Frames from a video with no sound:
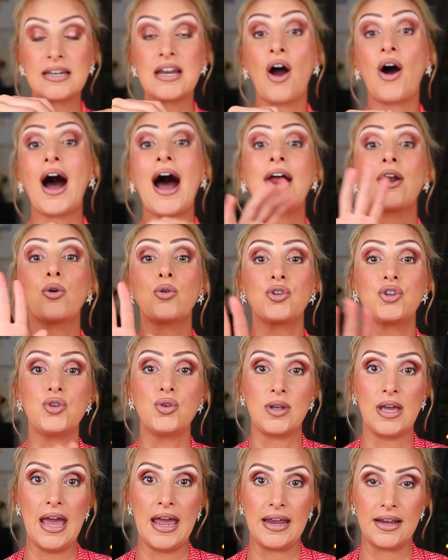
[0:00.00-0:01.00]
Now, I don't do
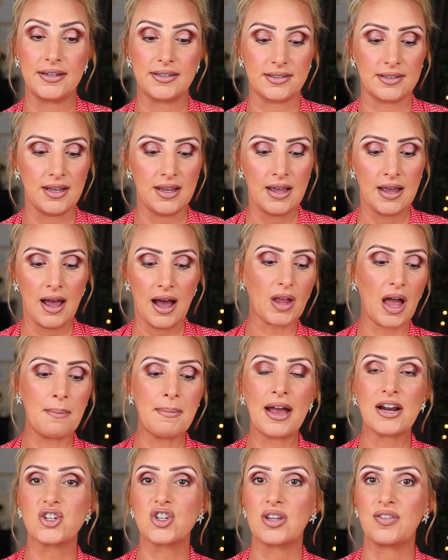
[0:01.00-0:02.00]
cakes. I'm
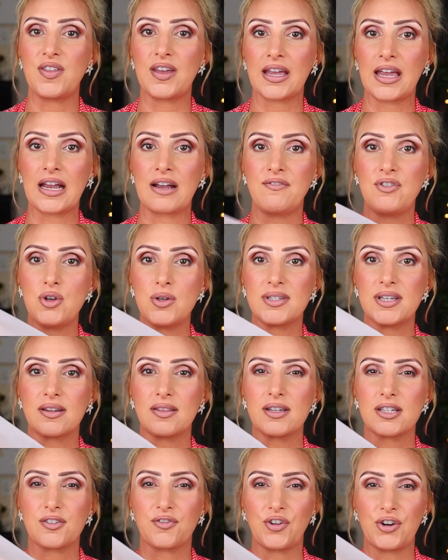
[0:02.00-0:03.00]
actually thinking of using
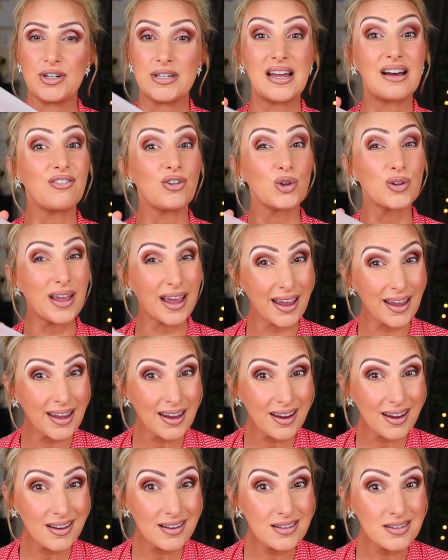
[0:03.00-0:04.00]
this for deviled
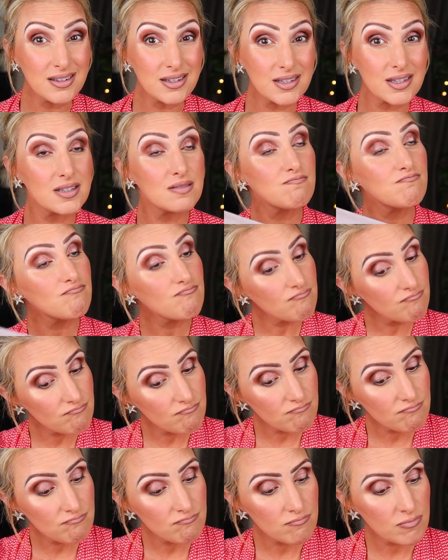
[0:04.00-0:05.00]
eggs.
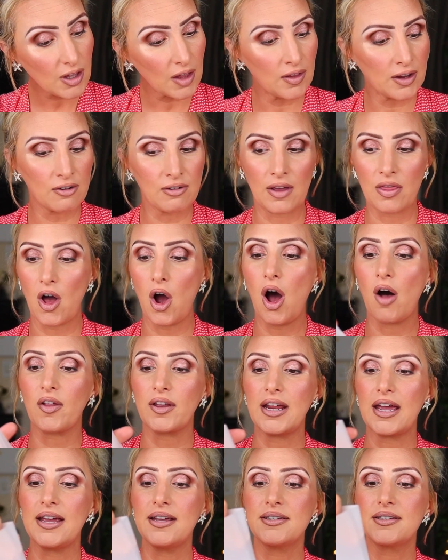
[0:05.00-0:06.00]
Like around the
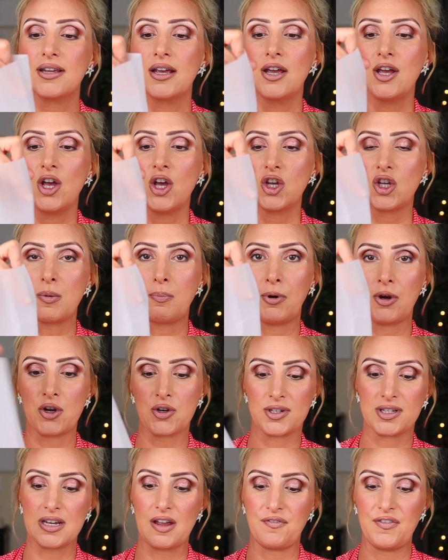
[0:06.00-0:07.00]
holidays, you put your
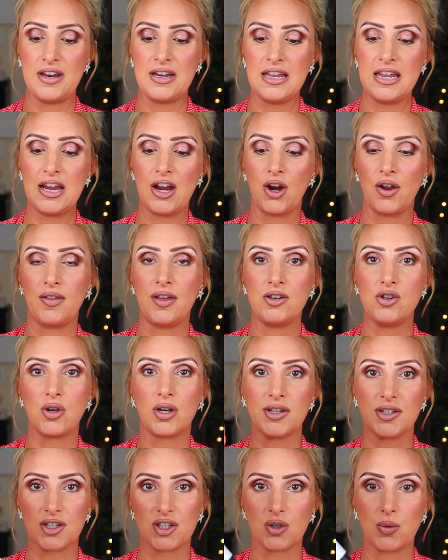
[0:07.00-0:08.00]
stuff in here and then you
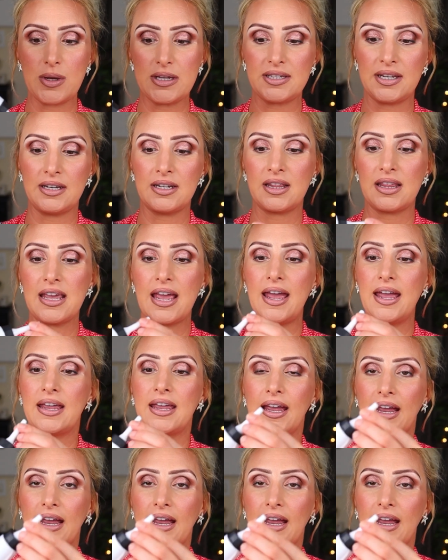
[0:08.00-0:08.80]
can squeeze it into the egg.